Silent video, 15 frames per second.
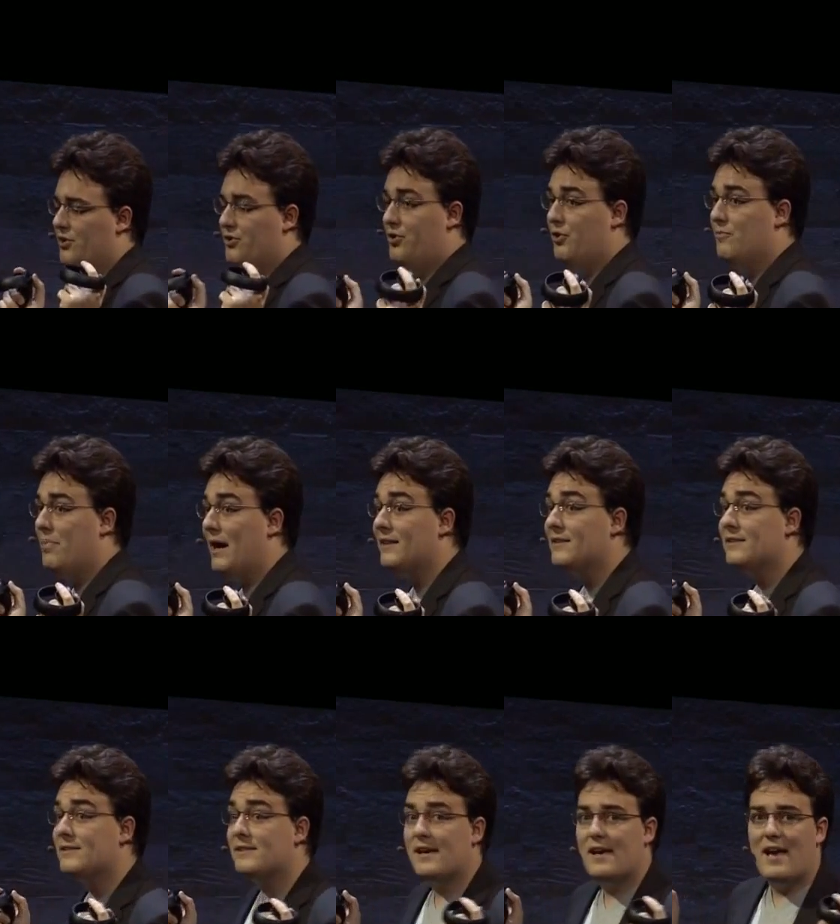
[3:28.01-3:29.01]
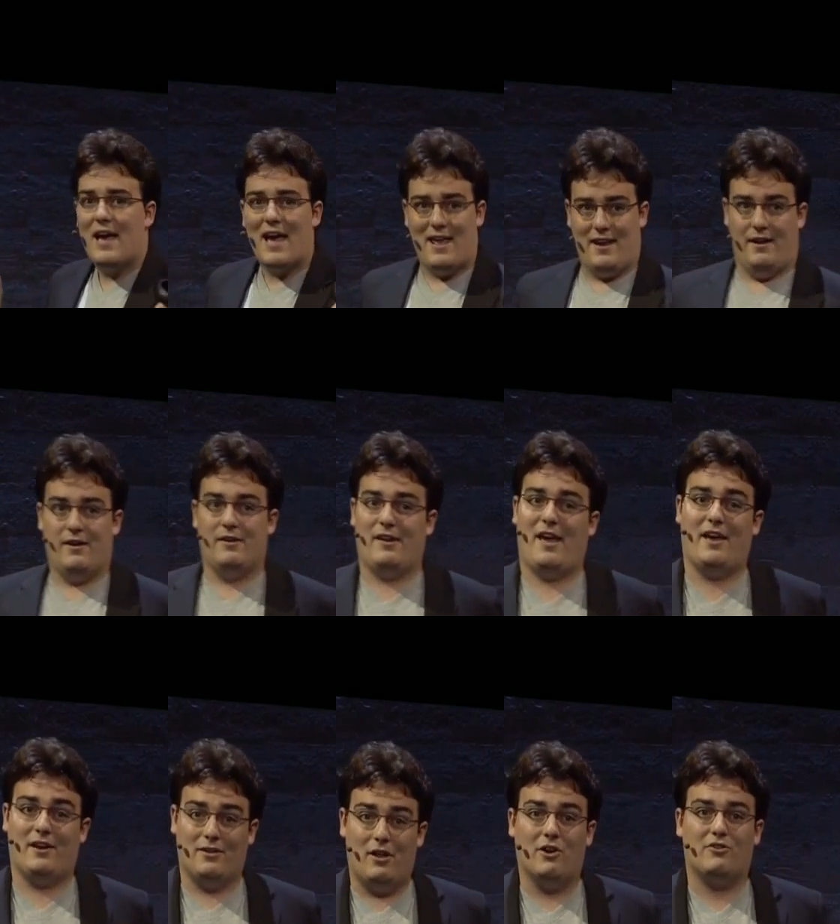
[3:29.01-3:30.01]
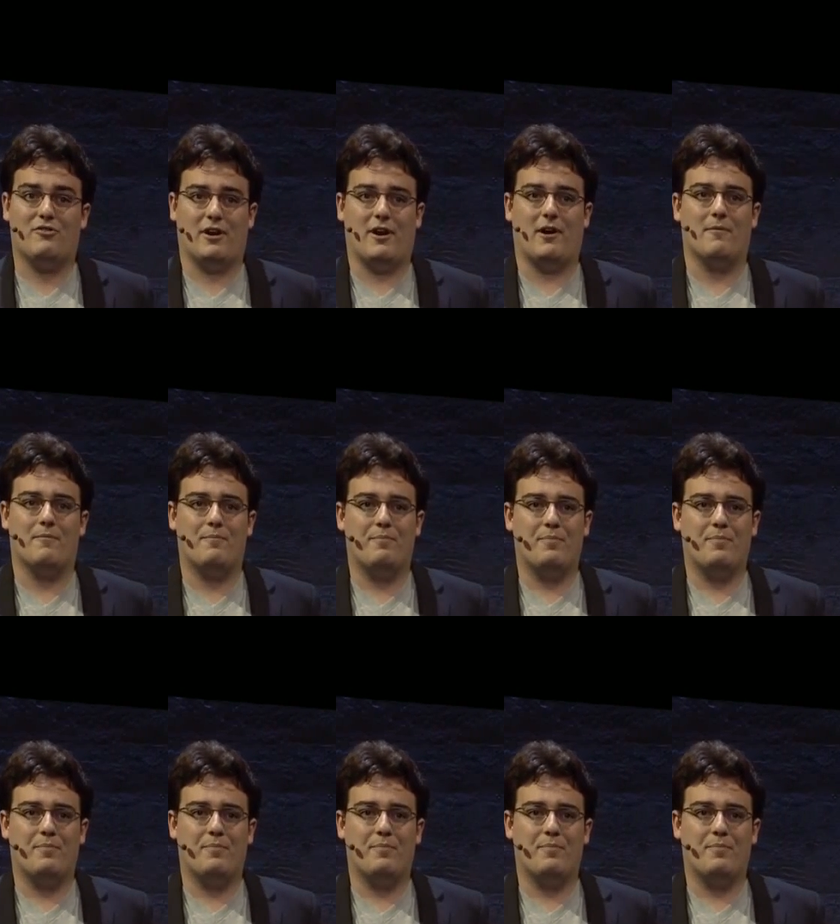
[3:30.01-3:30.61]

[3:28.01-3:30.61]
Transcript: 2 buttons, and an analog trigger.